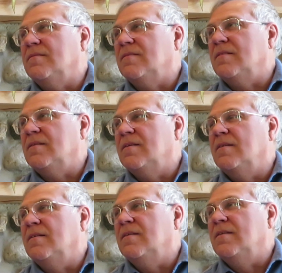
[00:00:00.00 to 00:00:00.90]

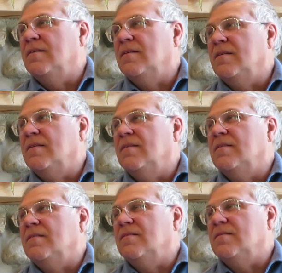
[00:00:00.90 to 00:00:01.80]

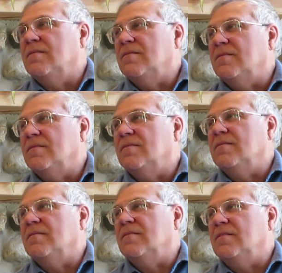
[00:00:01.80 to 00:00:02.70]

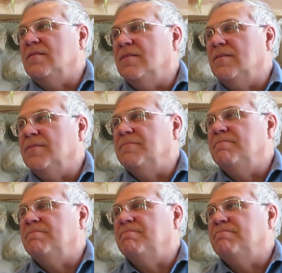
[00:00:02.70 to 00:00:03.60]

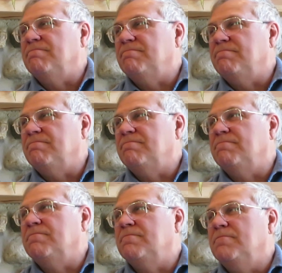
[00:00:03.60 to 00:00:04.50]

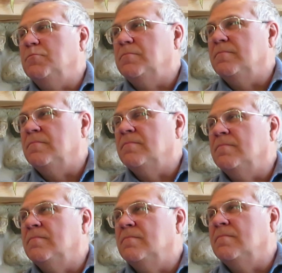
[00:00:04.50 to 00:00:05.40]

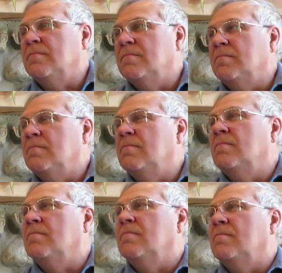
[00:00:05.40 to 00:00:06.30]

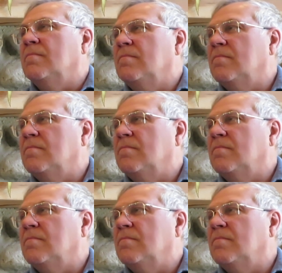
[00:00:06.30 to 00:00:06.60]
This person isn't speaking.